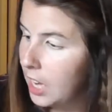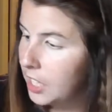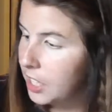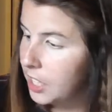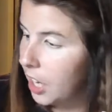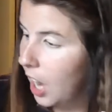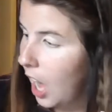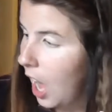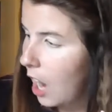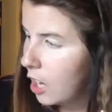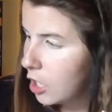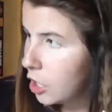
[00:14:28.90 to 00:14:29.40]
A
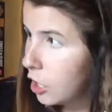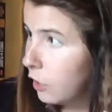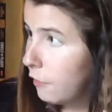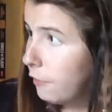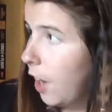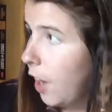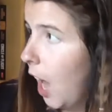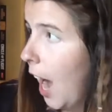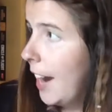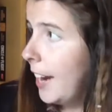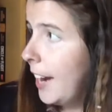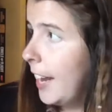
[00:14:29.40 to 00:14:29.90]
Dark
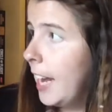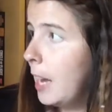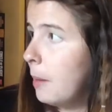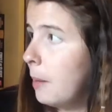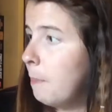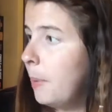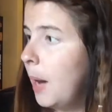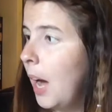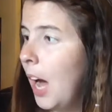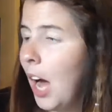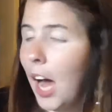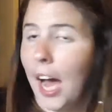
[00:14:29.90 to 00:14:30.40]

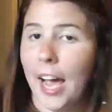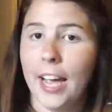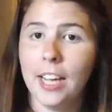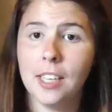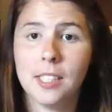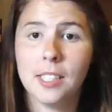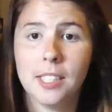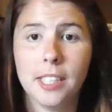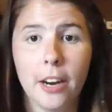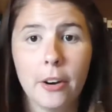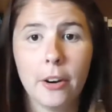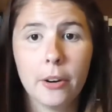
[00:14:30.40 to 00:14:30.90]
Dividing by
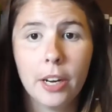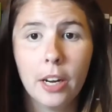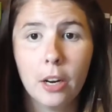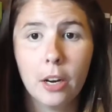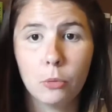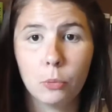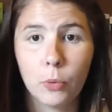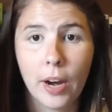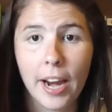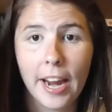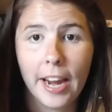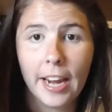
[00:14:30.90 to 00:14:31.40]

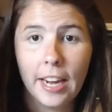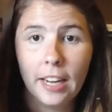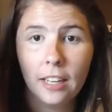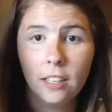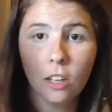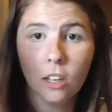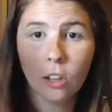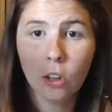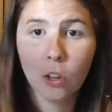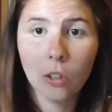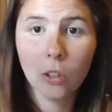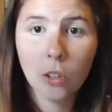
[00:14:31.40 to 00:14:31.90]
Sarah
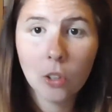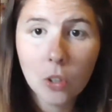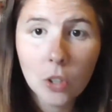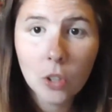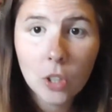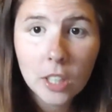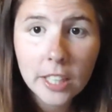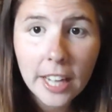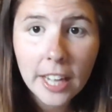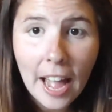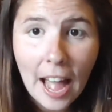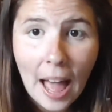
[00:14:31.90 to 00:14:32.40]
Rain.
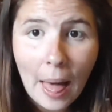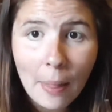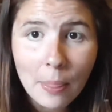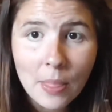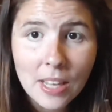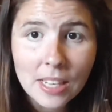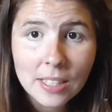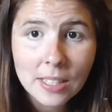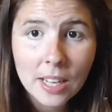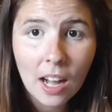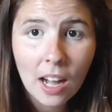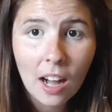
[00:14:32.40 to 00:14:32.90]
Look at
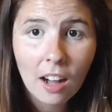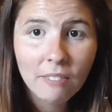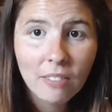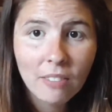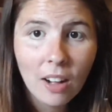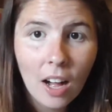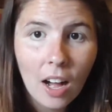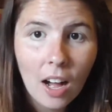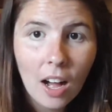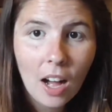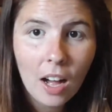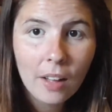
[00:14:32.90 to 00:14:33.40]
this
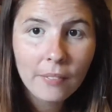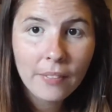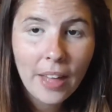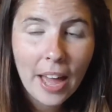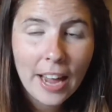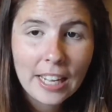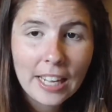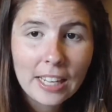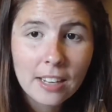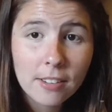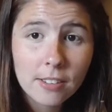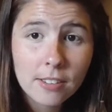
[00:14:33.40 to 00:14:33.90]
cover.
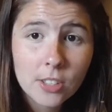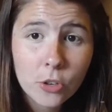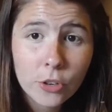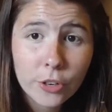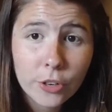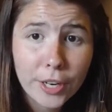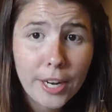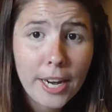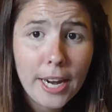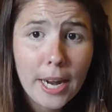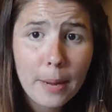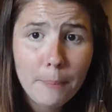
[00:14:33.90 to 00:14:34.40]
That is
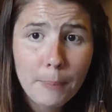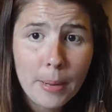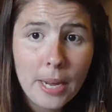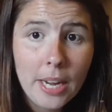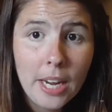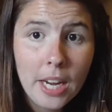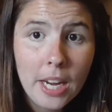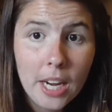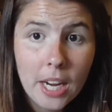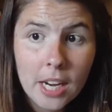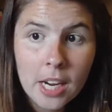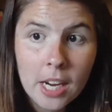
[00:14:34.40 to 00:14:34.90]

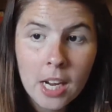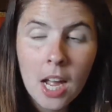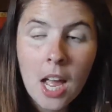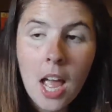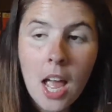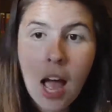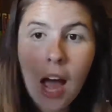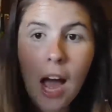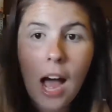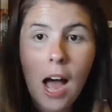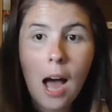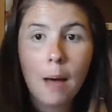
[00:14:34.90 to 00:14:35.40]
creepy.
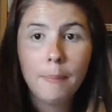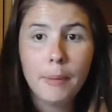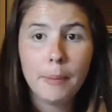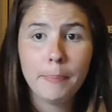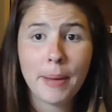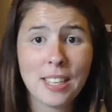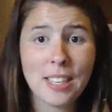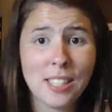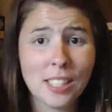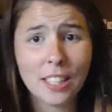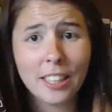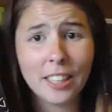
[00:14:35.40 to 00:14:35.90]

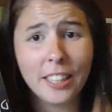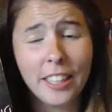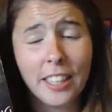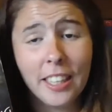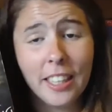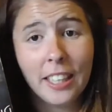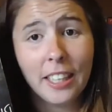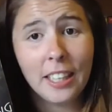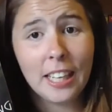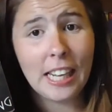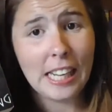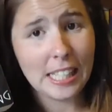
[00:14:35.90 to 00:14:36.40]
And
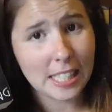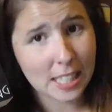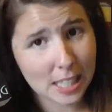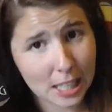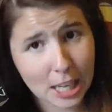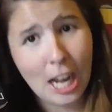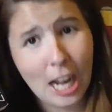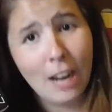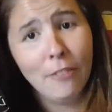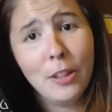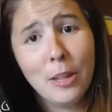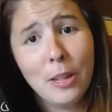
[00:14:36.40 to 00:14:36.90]
basically, it's
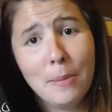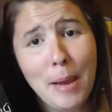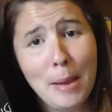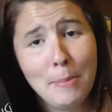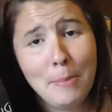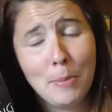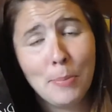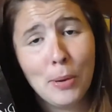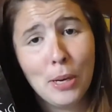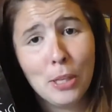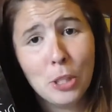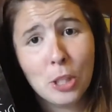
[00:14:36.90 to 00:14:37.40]
the cover that
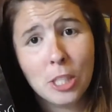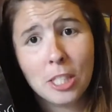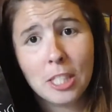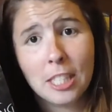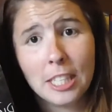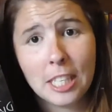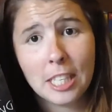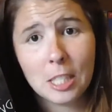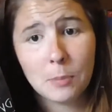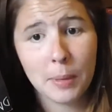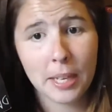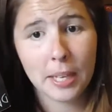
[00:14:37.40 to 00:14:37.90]
made me purchase
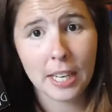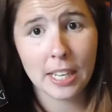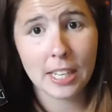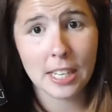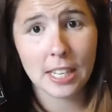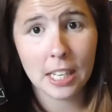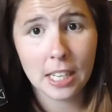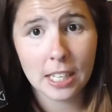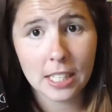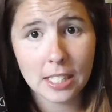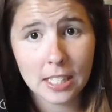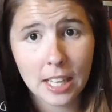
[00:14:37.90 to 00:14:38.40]
this,
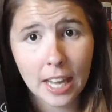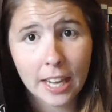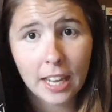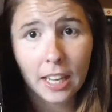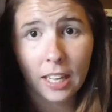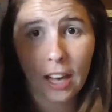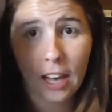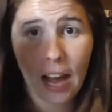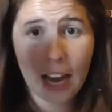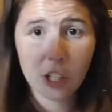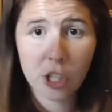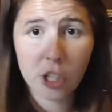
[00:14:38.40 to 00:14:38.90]
because, like,
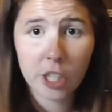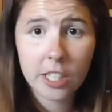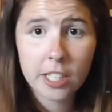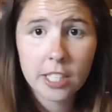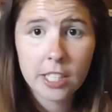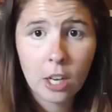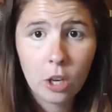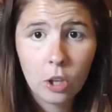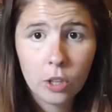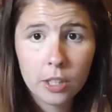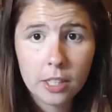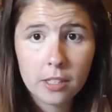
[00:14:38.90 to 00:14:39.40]
as you can
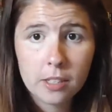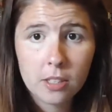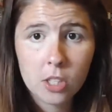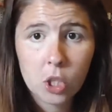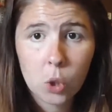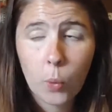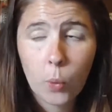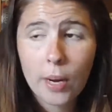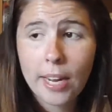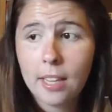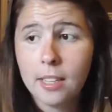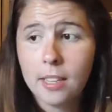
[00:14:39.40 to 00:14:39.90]
tell, this
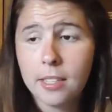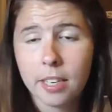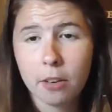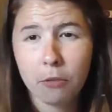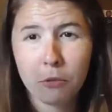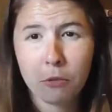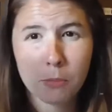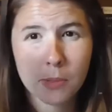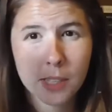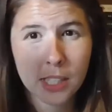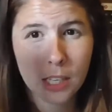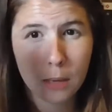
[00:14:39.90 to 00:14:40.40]
is twins.
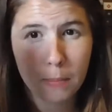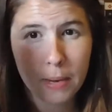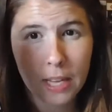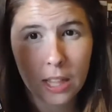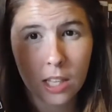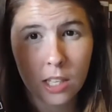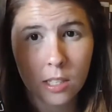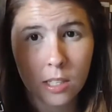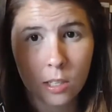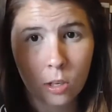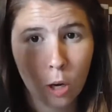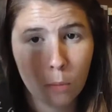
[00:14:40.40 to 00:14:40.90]
And from
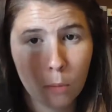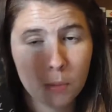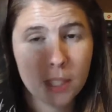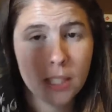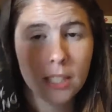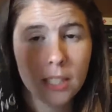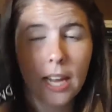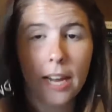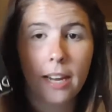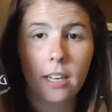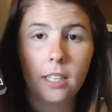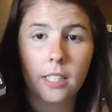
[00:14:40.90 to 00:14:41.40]
skimming the
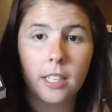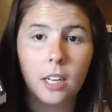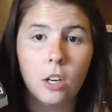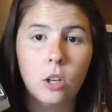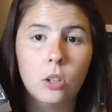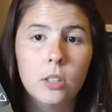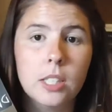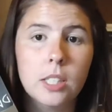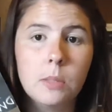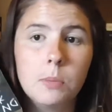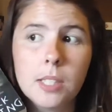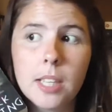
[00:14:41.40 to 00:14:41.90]
synopsis, I could
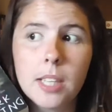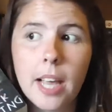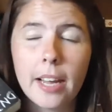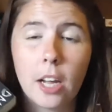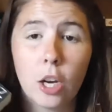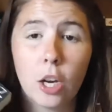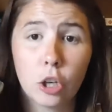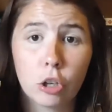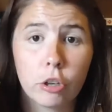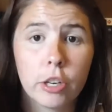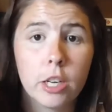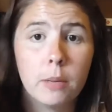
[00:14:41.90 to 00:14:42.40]
tell this was,
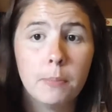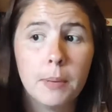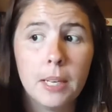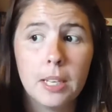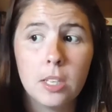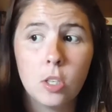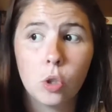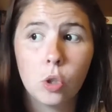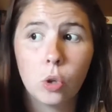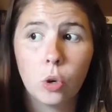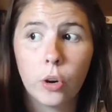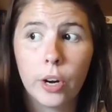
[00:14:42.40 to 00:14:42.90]
like, a
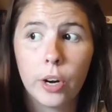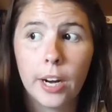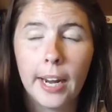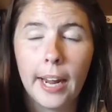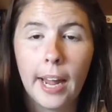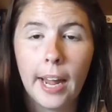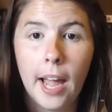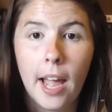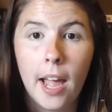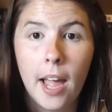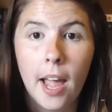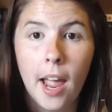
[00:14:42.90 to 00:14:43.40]
creepy
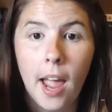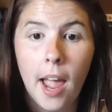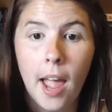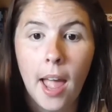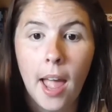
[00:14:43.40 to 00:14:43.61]
story.